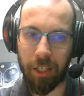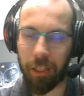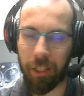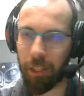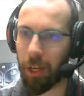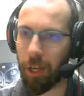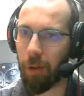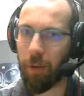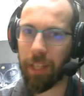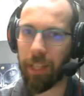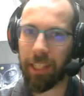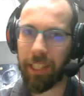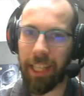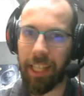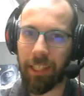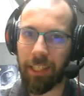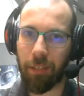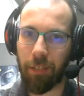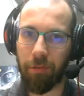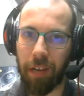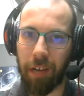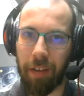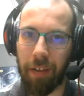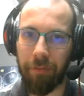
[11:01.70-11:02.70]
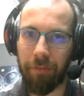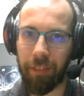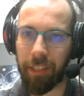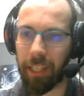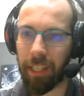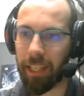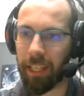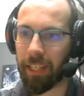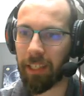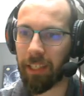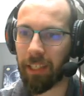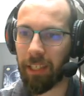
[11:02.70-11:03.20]
I saw, you know what, let's
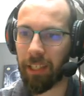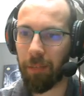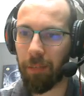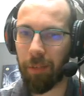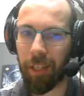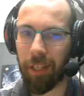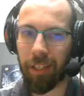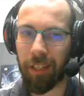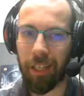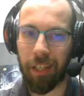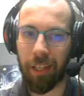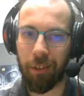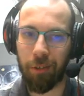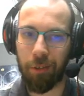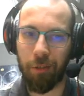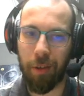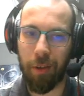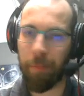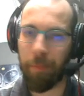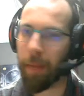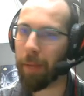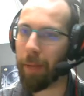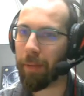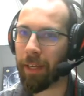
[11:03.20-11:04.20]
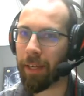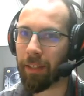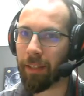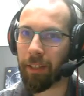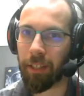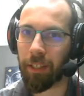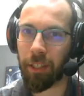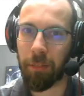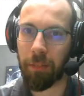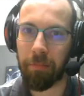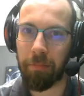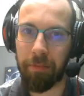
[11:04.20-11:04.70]
draft it and let's see what it can do, and
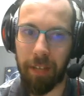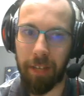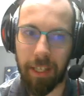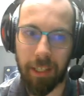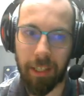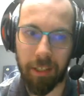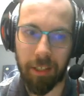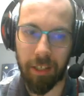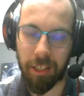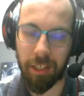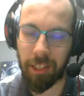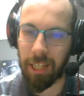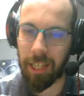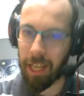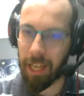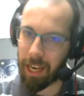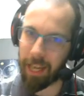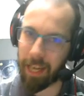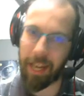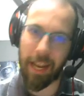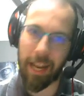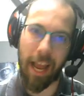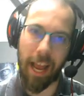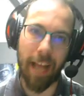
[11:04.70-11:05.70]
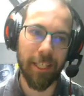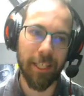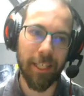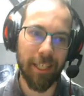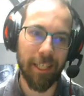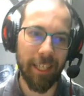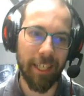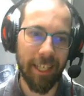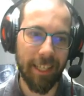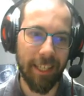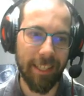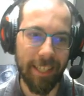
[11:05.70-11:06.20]
maybe it can surprise us. And it
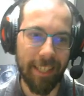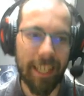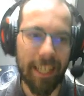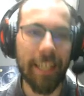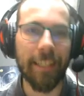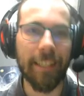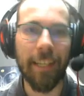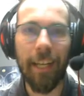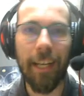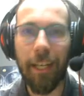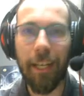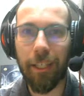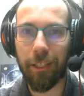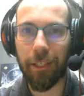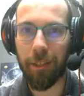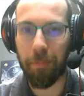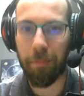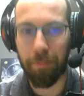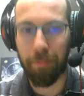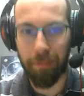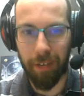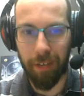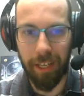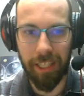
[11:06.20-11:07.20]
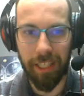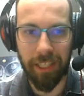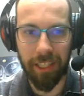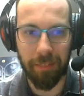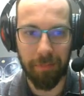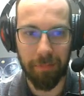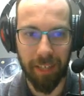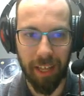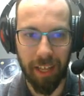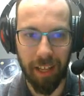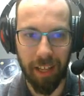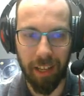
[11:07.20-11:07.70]
actually did
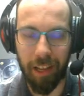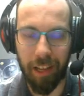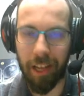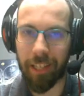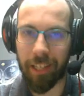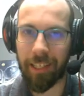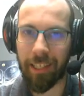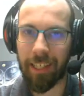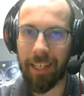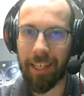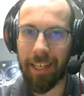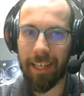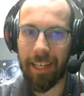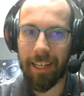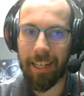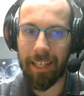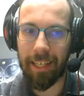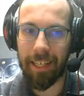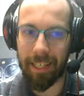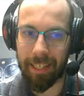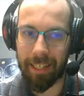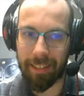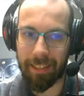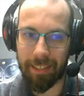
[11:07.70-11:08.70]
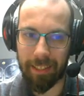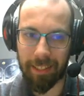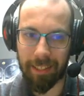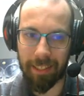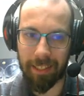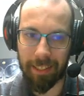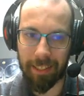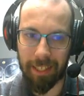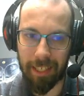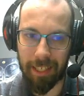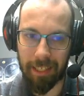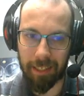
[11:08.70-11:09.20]
surprise me a lot
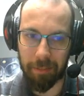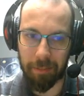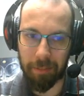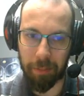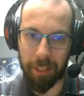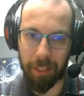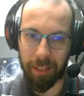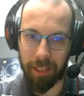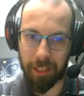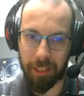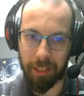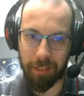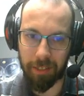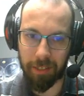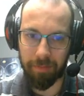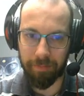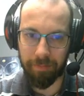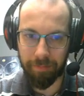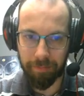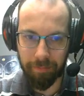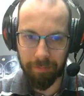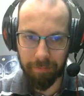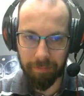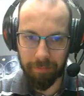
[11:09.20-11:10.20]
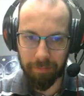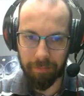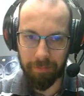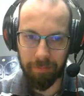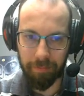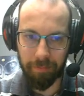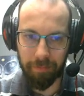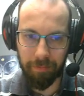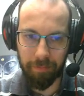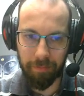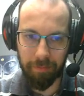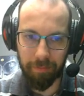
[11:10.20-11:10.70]
in this season, because
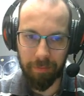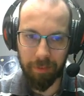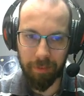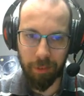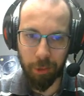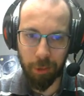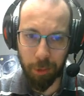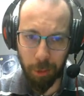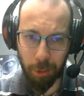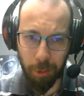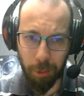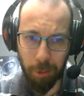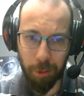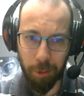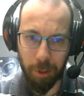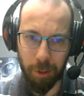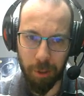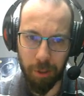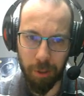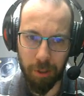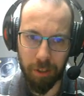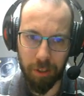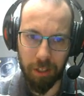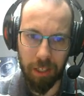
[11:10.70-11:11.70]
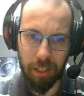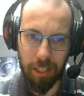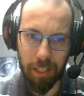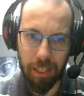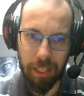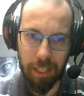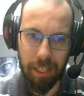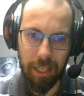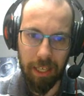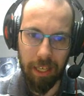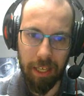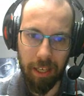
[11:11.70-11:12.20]

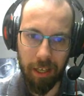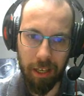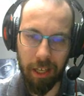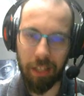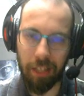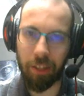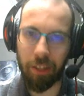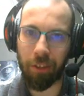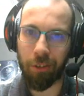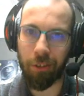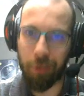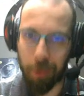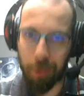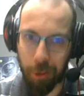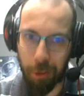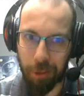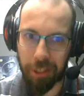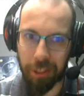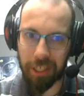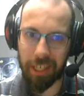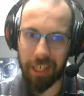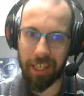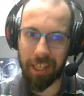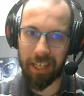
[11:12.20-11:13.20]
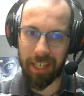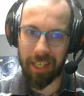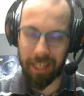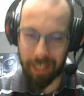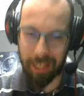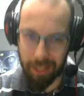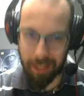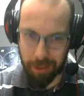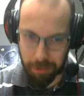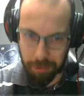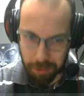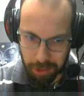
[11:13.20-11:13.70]
Torkoal got
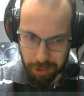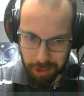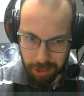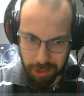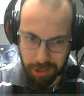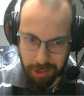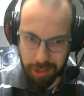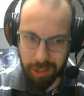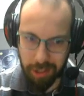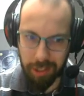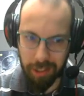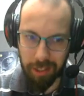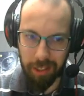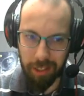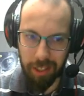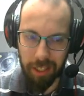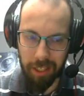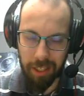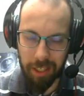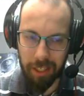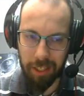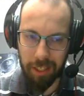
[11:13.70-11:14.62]
13 kills